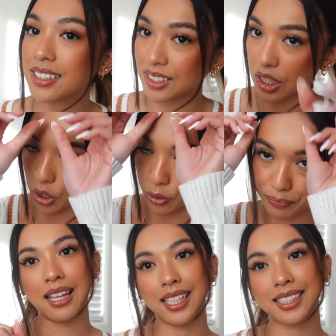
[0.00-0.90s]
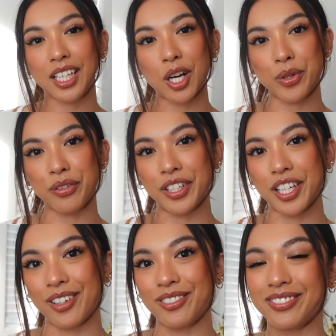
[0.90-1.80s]
So let's get on with the
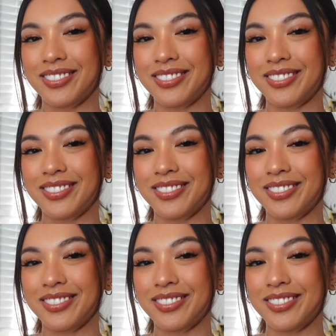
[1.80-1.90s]
video.